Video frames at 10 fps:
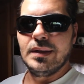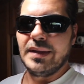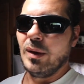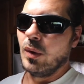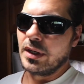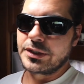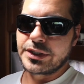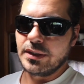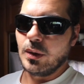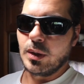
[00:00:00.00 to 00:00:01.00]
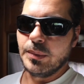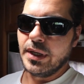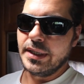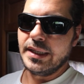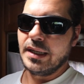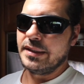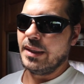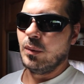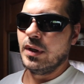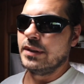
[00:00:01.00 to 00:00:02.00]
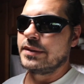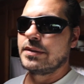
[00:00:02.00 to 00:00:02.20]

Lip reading: They want a shitload of money. They want